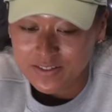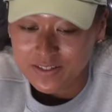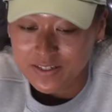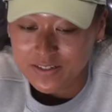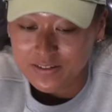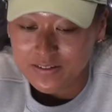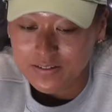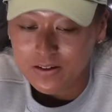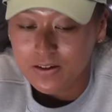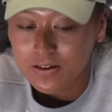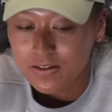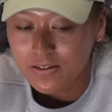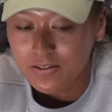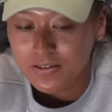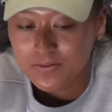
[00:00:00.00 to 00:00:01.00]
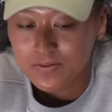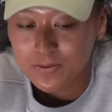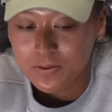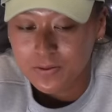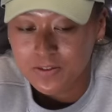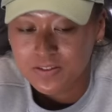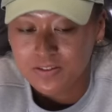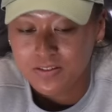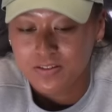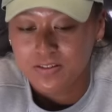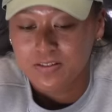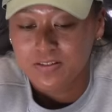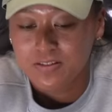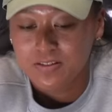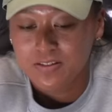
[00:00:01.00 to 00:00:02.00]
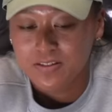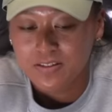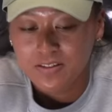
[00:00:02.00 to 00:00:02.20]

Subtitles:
and Ons, of course, is...